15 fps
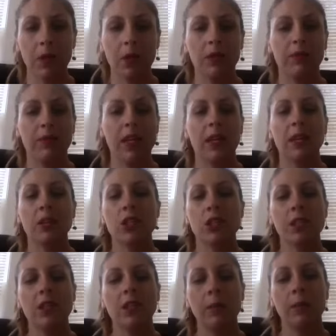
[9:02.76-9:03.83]
if they can
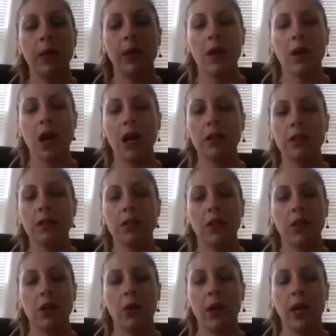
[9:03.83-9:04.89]
just get beyond, you
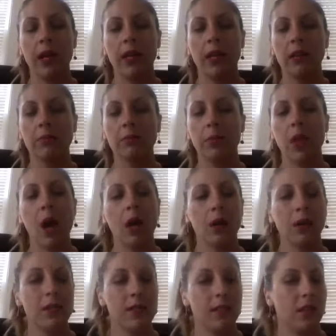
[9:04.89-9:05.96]
know, any
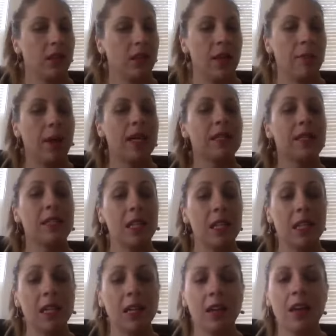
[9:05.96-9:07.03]
blockers that they might
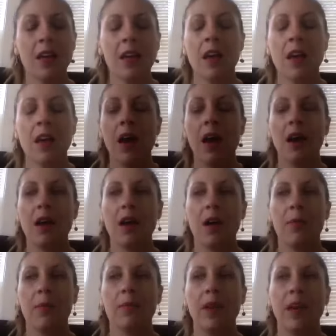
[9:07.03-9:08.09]
see,
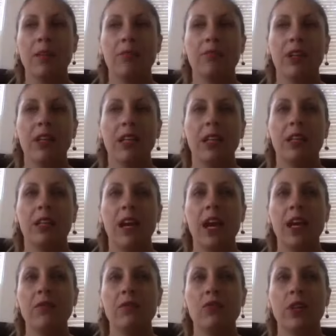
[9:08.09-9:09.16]
and really
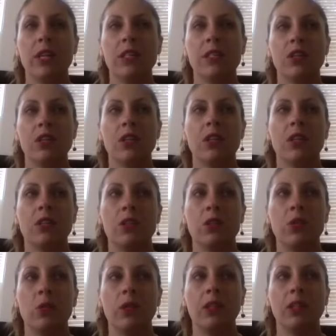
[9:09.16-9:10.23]
kind of transition into
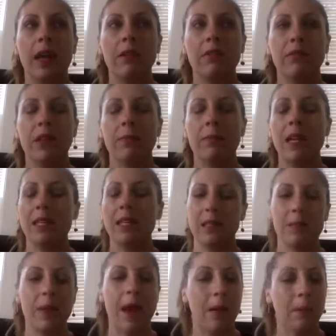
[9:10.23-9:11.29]
a life that makes
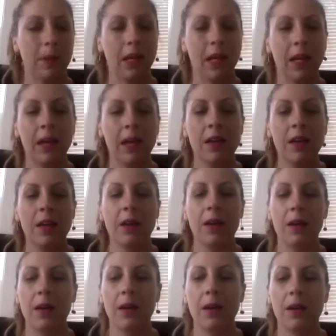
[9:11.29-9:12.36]
them happy.
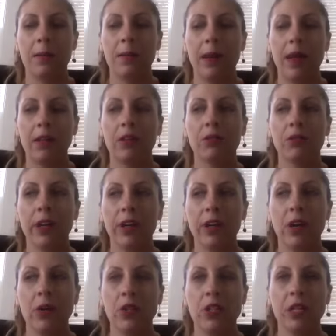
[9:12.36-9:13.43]
And career
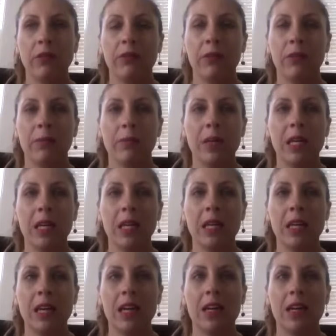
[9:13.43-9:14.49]
coaching for
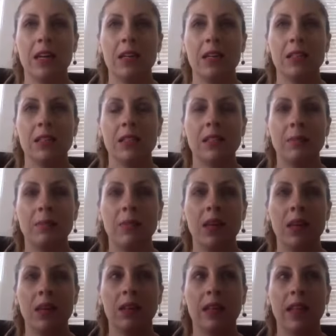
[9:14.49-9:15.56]
me is
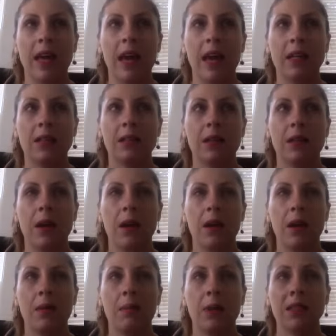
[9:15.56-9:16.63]
something that
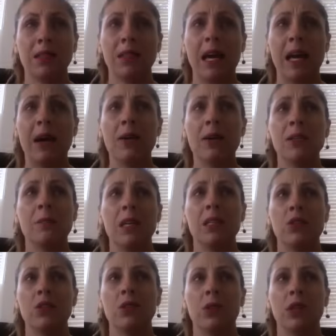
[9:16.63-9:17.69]
allows me
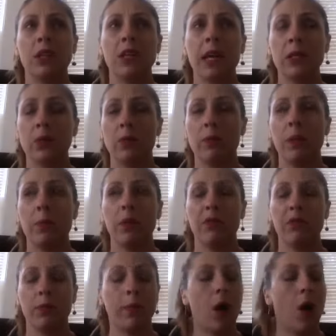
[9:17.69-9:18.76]
to connect with people
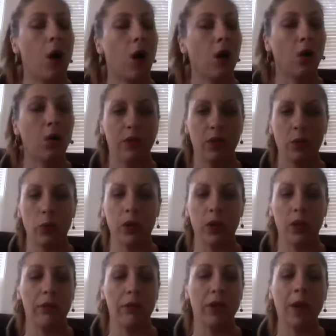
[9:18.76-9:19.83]
from all over the
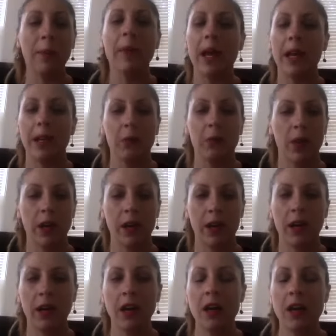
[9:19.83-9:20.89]
world, from
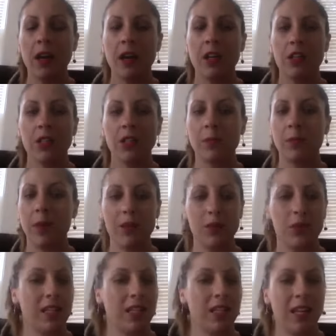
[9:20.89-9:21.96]
anywhere, just by
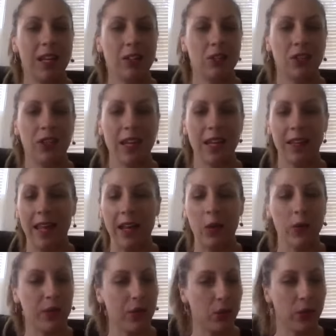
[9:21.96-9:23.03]
using the internet like
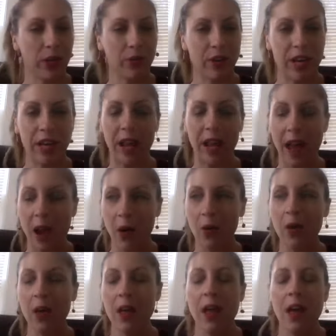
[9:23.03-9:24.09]
we're doing right
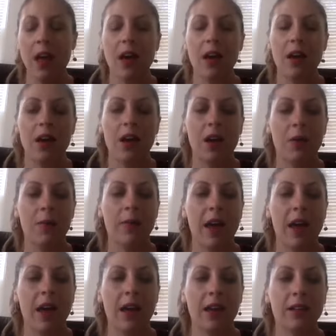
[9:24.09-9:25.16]
now.
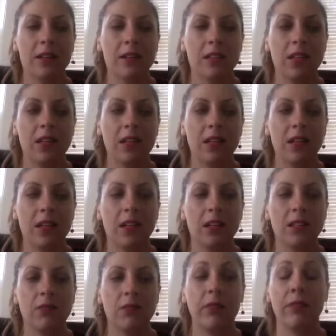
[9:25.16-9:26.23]
And
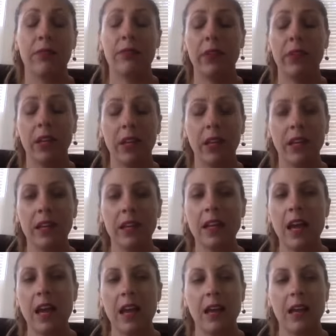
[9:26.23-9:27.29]
it's fulfilling,
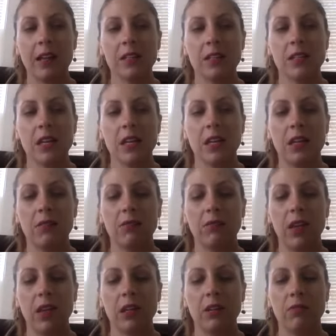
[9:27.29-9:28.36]
and
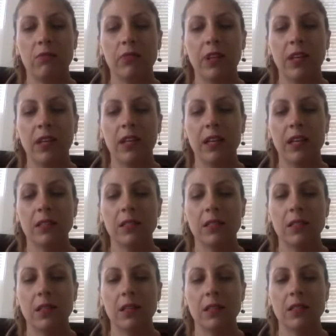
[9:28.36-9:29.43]
it really is
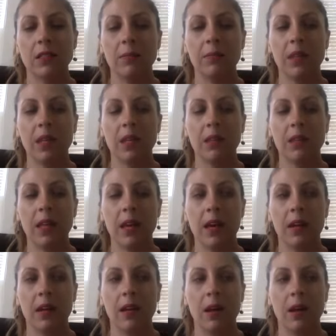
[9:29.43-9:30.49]
something that
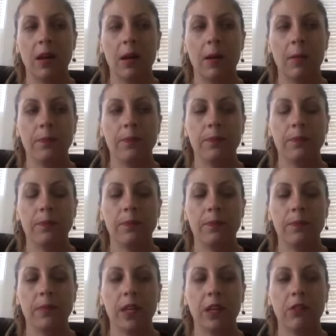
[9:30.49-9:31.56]

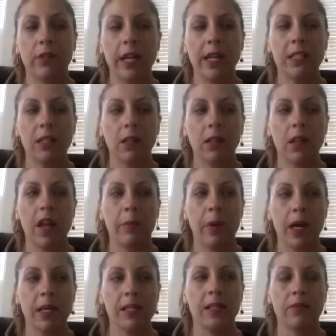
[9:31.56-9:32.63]
that creates a lot of
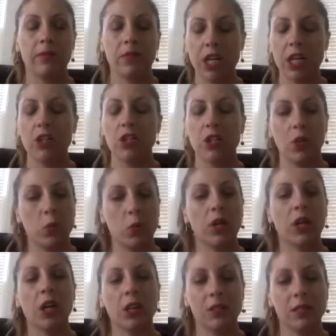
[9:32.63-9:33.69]
positive change in the
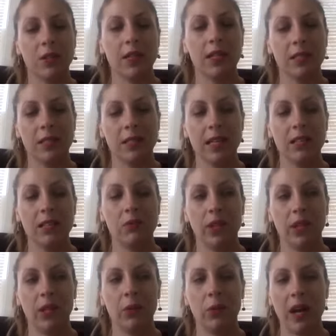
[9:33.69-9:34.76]
world. So that's
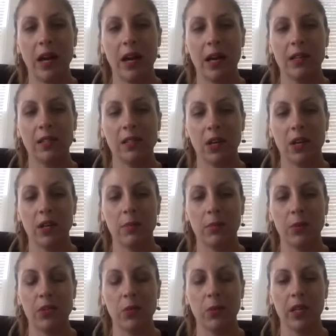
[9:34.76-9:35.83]
really why I started
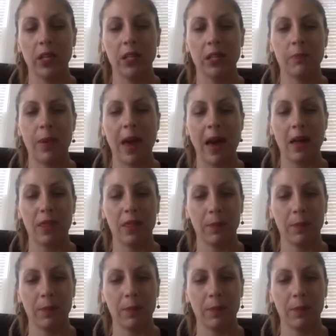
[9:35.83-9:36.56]
pursuing this path.